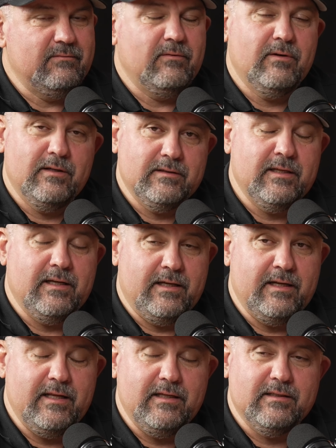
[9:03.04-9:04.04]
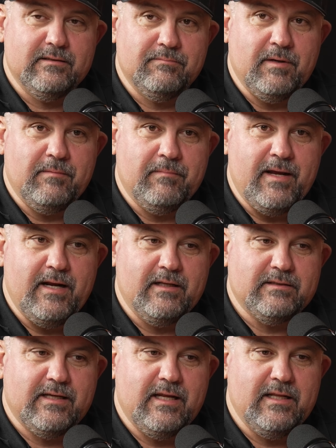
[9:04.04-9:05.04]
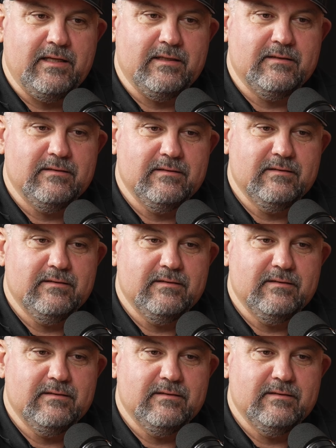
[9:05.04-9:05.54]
well, it is, but man, it's getting.